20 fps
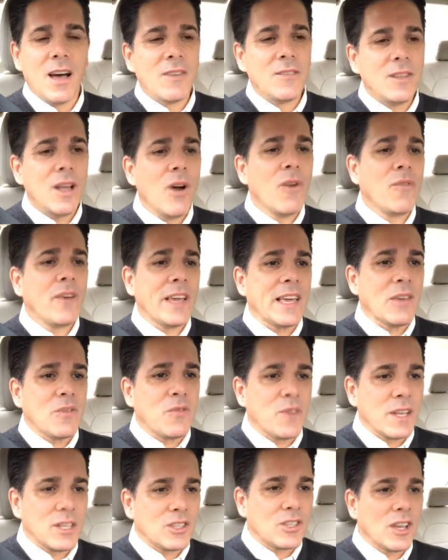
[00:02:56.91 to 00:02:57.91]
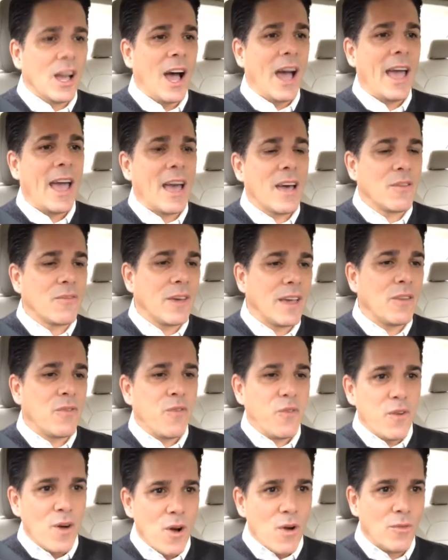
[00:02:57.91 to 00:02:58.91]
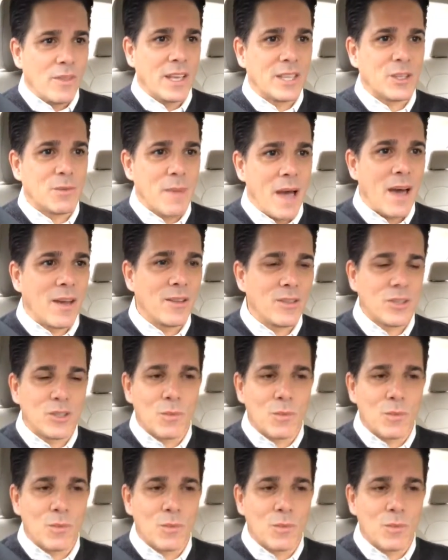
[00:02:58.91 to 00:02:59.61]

no, Vicky Fitch, I have a phone that's mounted